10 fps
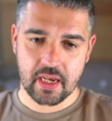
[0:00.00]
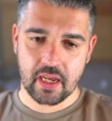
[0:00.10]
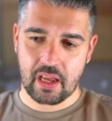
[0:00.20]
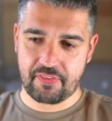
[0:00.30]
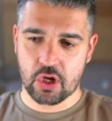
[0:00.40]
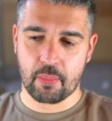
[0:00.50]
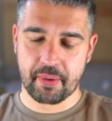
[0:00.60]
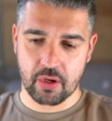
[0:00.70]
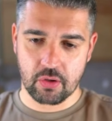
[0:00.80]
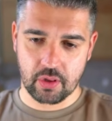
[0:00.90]
If you copied
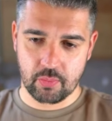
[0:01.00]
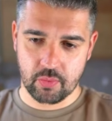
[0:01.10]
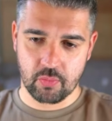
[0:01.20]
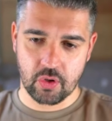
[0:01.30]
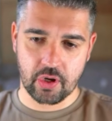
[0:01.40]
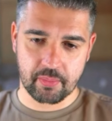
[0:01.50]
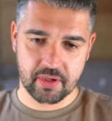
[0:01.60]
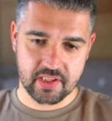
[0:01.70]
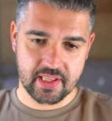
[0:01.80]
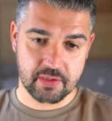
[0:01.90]
it all, it wouldn't work
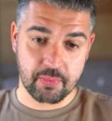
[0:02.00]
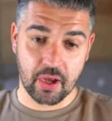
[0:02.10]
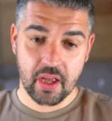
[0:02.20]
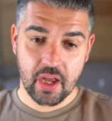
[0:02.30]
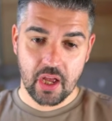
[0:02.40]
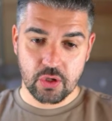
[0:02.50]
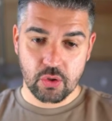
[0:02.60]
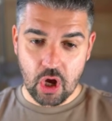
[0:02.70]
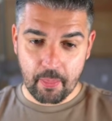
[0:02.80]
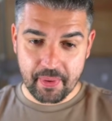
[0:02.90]
because of this. But you
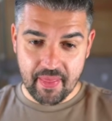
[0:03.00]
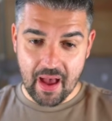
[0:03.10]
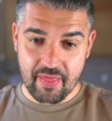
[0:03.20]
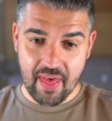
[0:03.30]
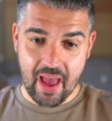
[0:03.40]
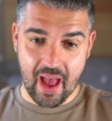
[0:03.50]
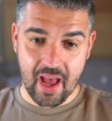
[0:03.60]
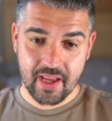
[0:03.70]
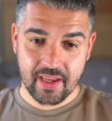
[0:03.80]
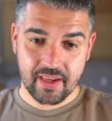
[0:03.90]
copy that there,
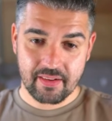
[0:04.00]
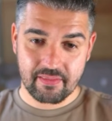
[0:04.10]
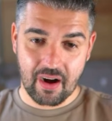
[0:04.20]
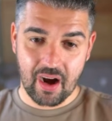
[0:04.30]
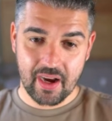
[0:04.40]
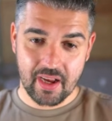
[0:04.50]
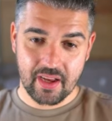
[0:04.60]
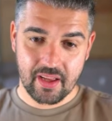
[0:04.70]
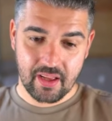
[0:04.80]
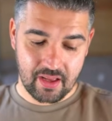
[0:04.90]
right?
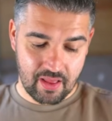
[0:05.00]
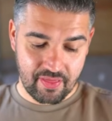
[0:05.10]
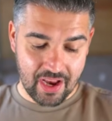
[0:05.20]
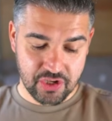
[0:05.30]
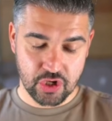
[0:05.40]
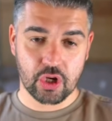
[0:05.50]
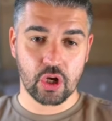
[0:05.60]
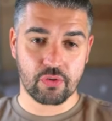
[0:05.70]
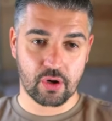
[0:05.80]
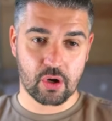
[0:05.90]
And that's your
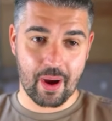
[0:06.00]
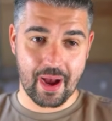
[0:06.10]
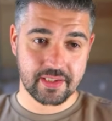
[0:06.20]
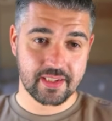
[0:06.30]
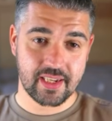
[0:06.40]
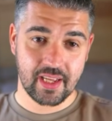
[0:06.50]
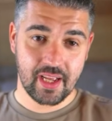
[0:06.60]
curl request.